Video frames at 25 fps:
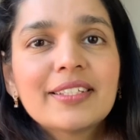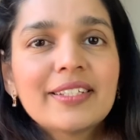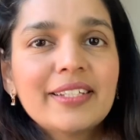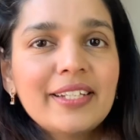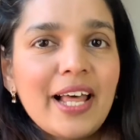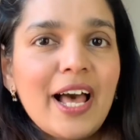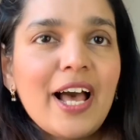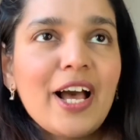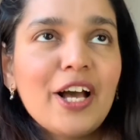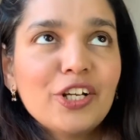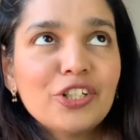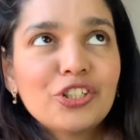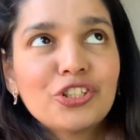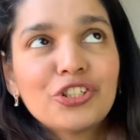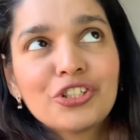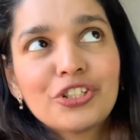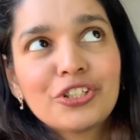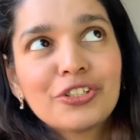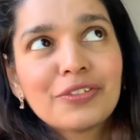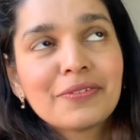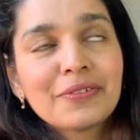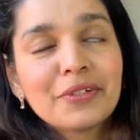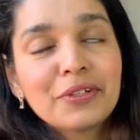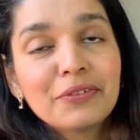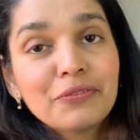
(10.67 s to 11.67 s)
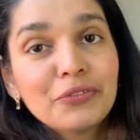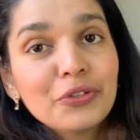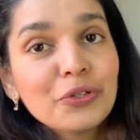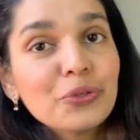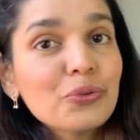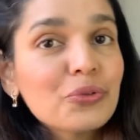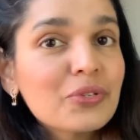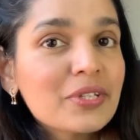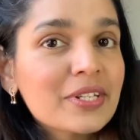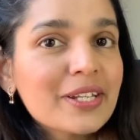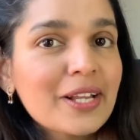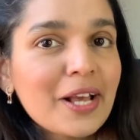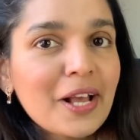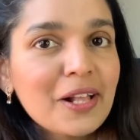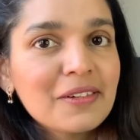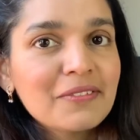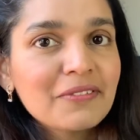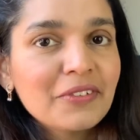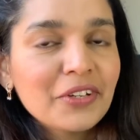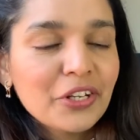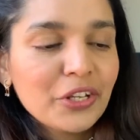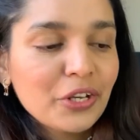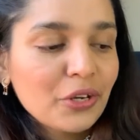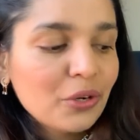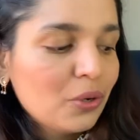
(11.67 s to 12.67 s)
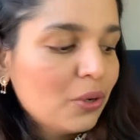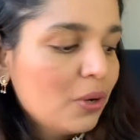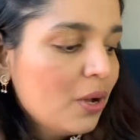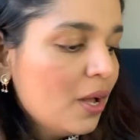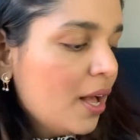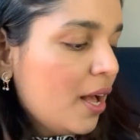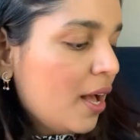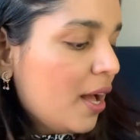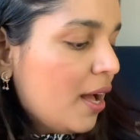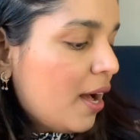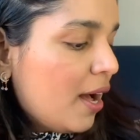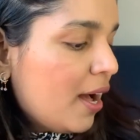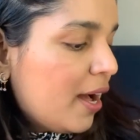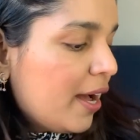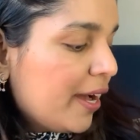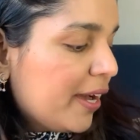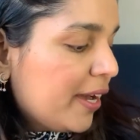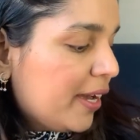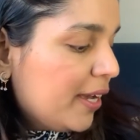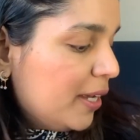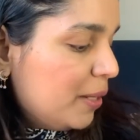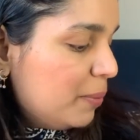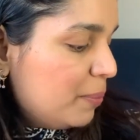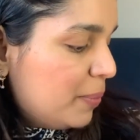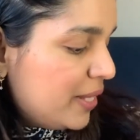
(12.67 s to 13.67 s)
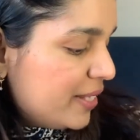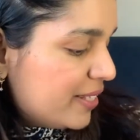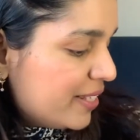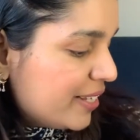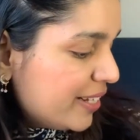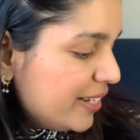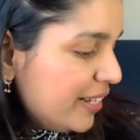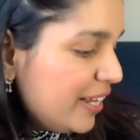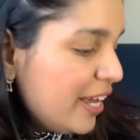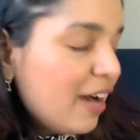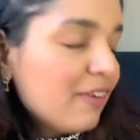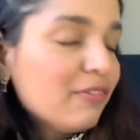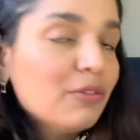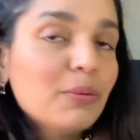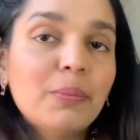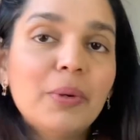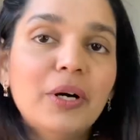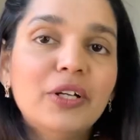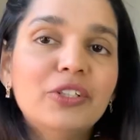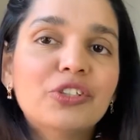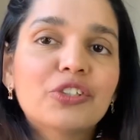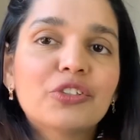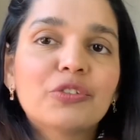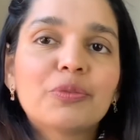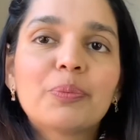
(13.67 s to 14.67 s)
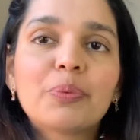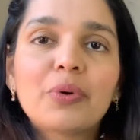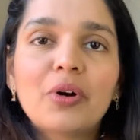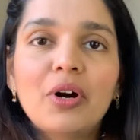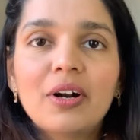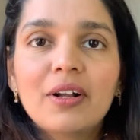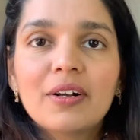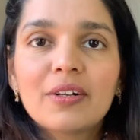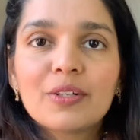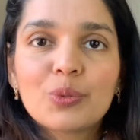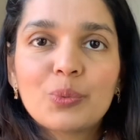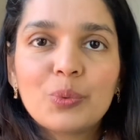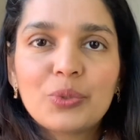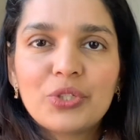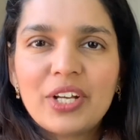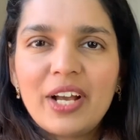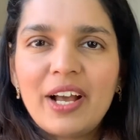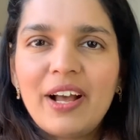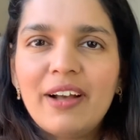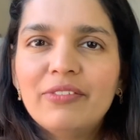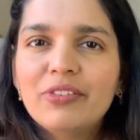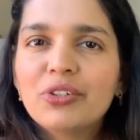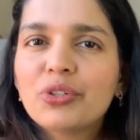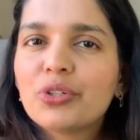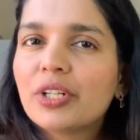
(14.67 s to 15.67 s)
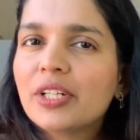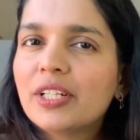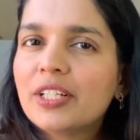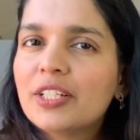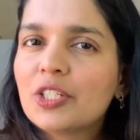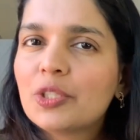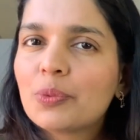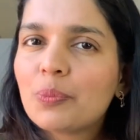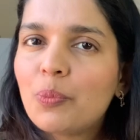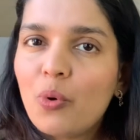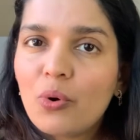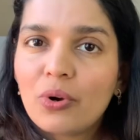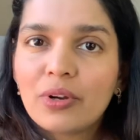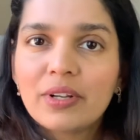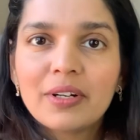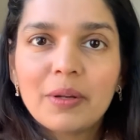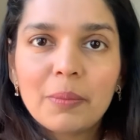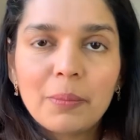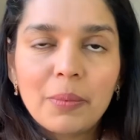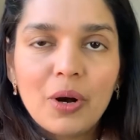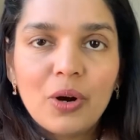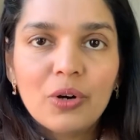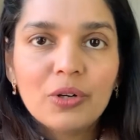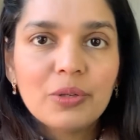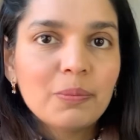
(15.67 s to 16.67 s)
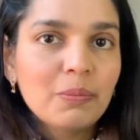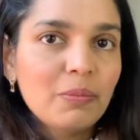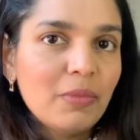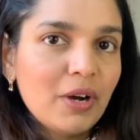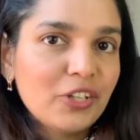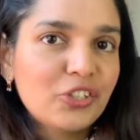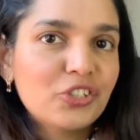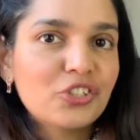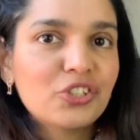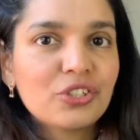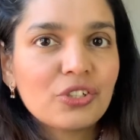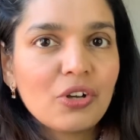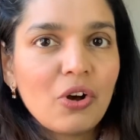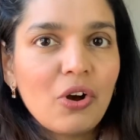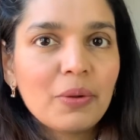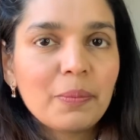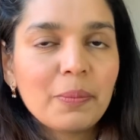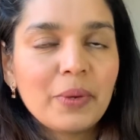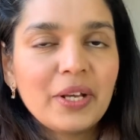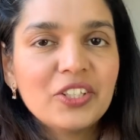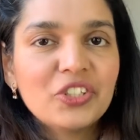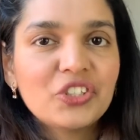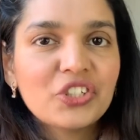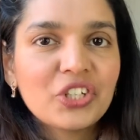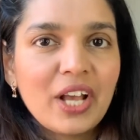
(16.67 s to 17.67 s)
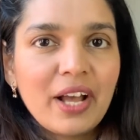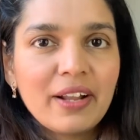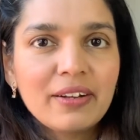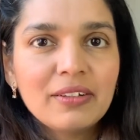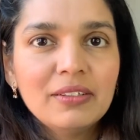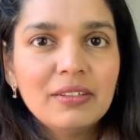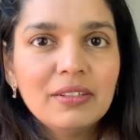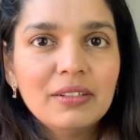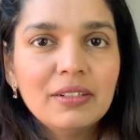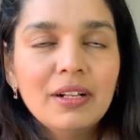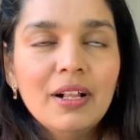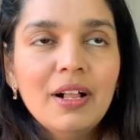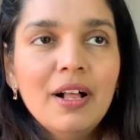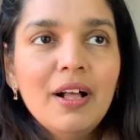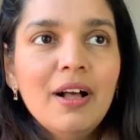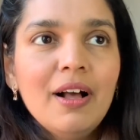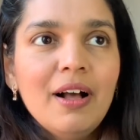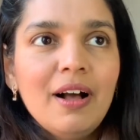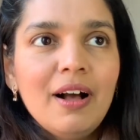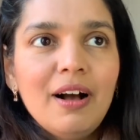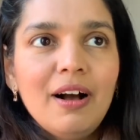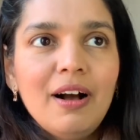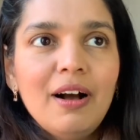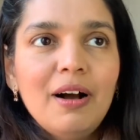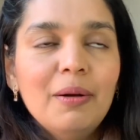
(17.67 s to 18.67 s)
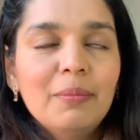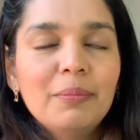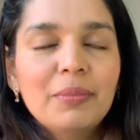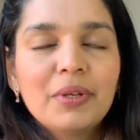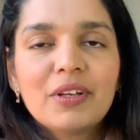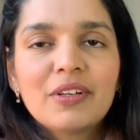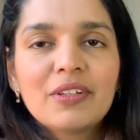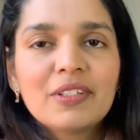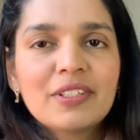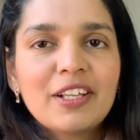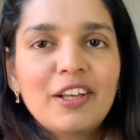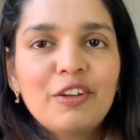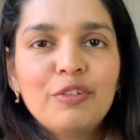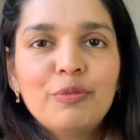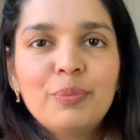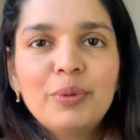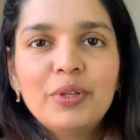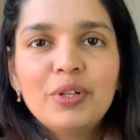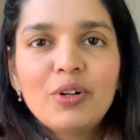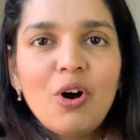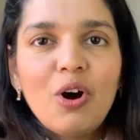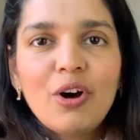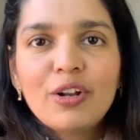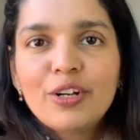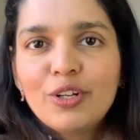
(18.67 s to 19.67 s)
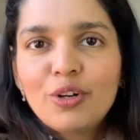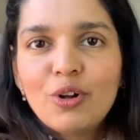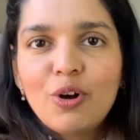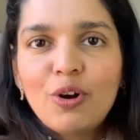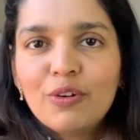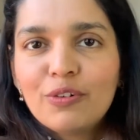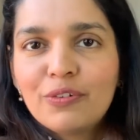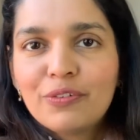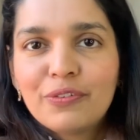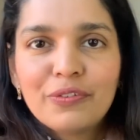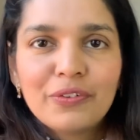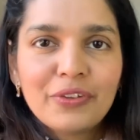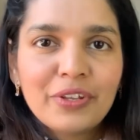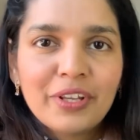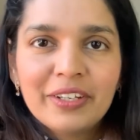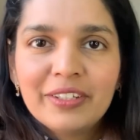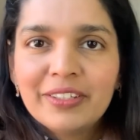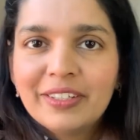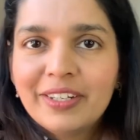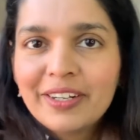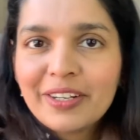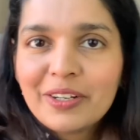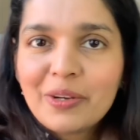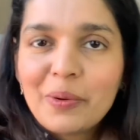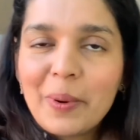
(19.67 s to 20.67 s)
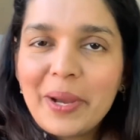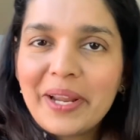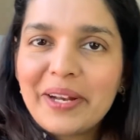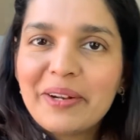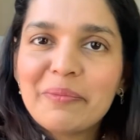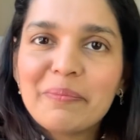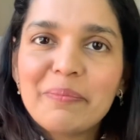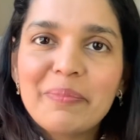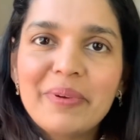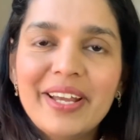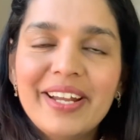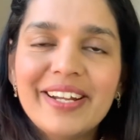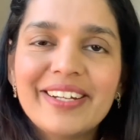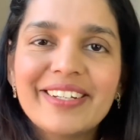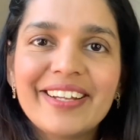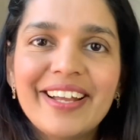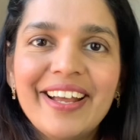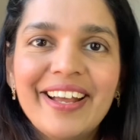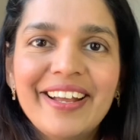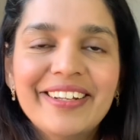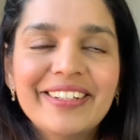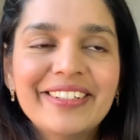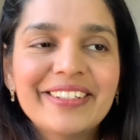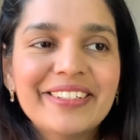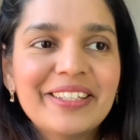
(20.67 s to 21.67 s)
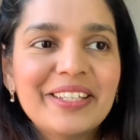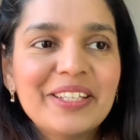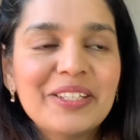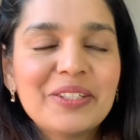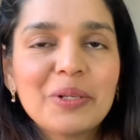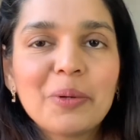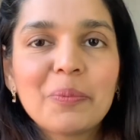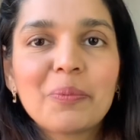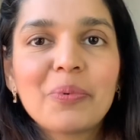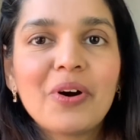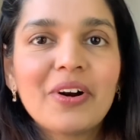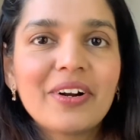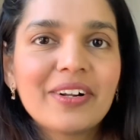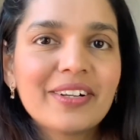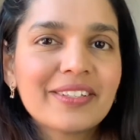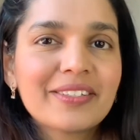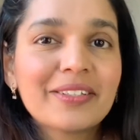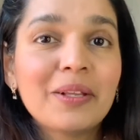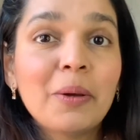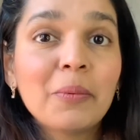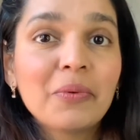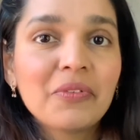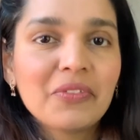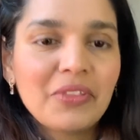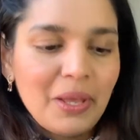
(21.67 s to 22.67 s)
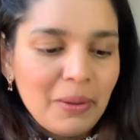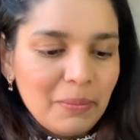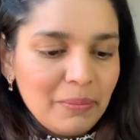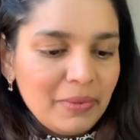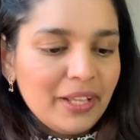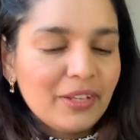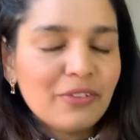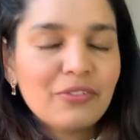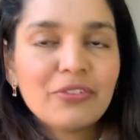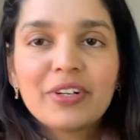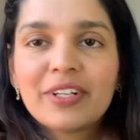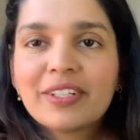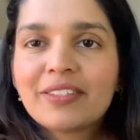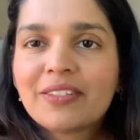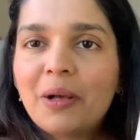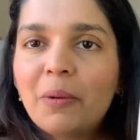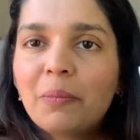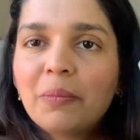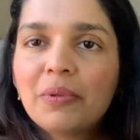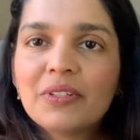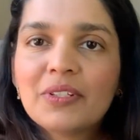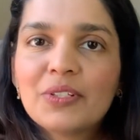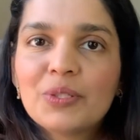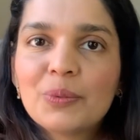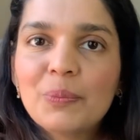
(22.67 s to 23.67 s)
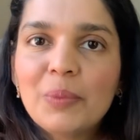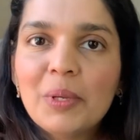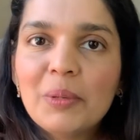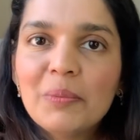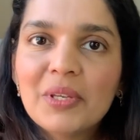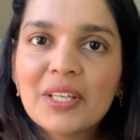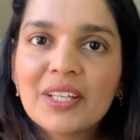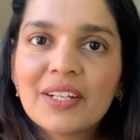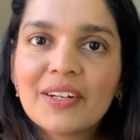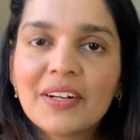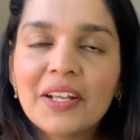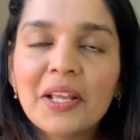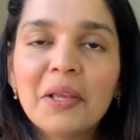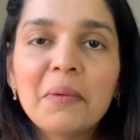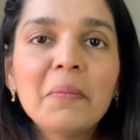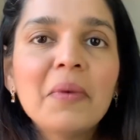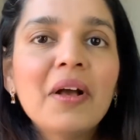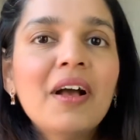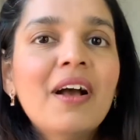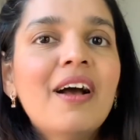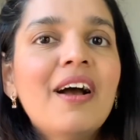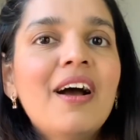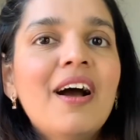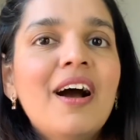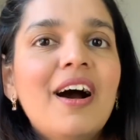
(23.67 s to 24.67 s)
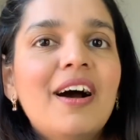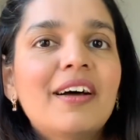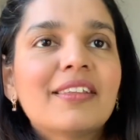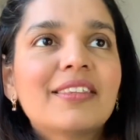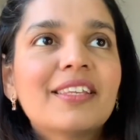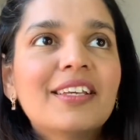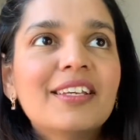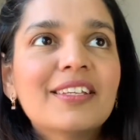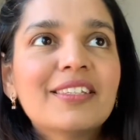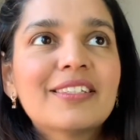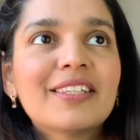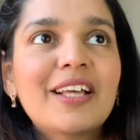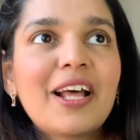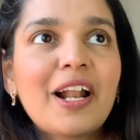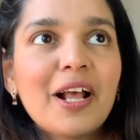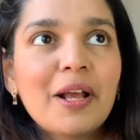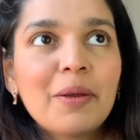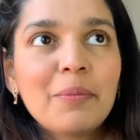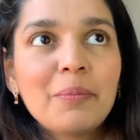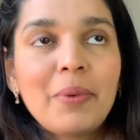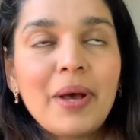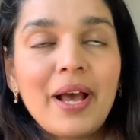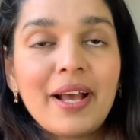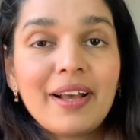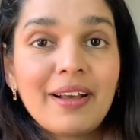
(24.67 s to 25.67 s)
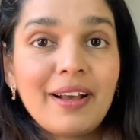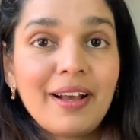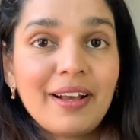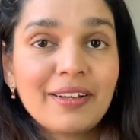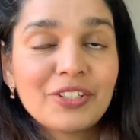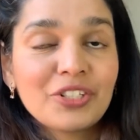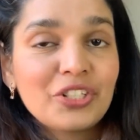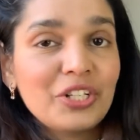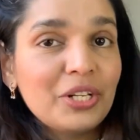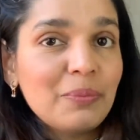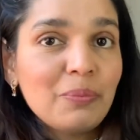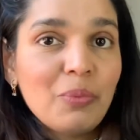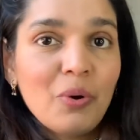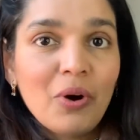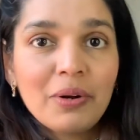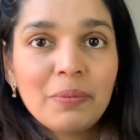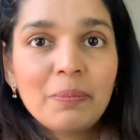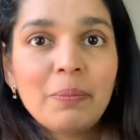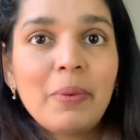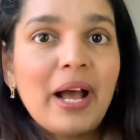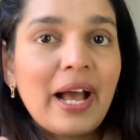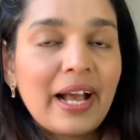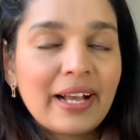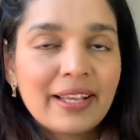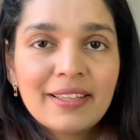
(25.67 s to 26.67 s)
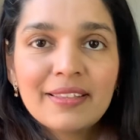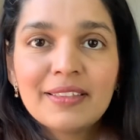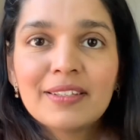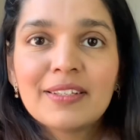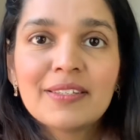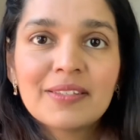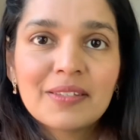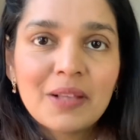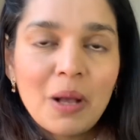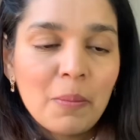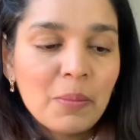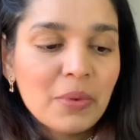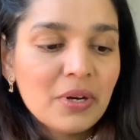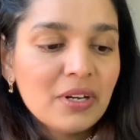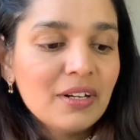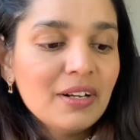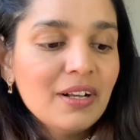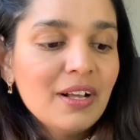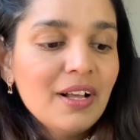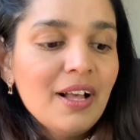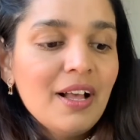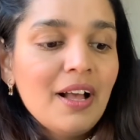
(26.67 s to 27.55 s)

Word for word: slash review style video. I basically have a bunch of products which I haven't really spoken about much on my channel um, because I've been on and off here quite a bit, and these are products, some of them, like for example this B B cream, are things that I back actually bought back in the summer.